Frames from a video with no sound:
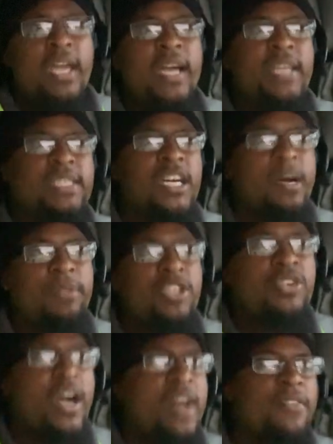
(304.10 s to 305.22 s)
as a company
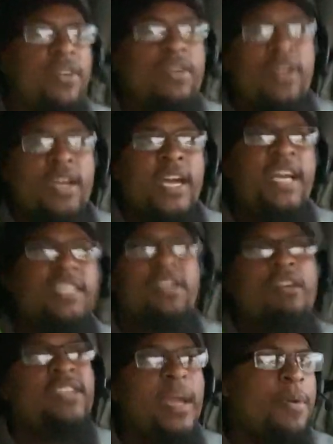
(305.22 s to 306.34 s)
driver. It started
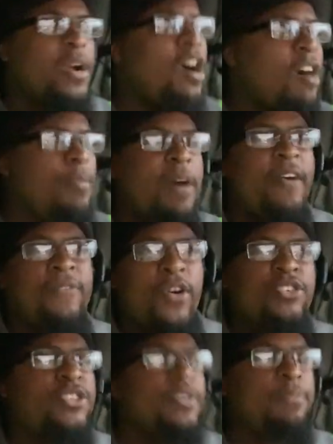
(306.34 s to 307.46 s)
tapering off, but my
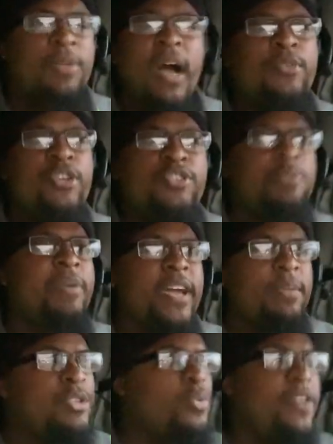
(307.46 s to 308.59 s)
first year, I was usually making
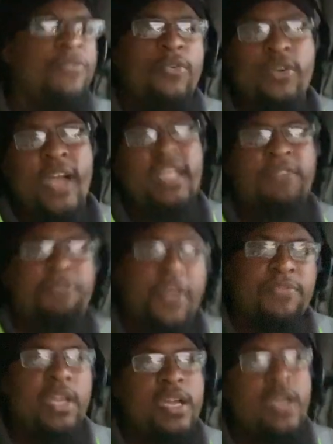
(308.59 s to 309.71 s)
between 48 to
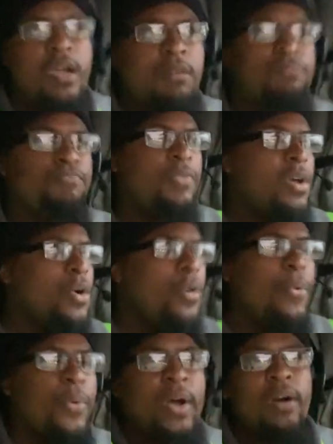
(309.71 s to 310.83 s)
50 a year.
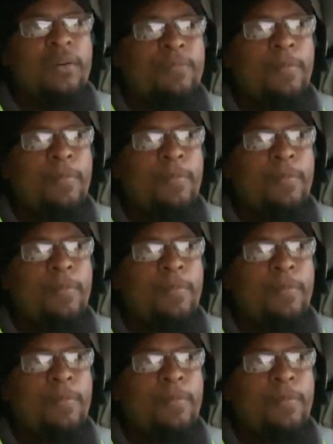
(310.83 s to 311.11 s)
Well,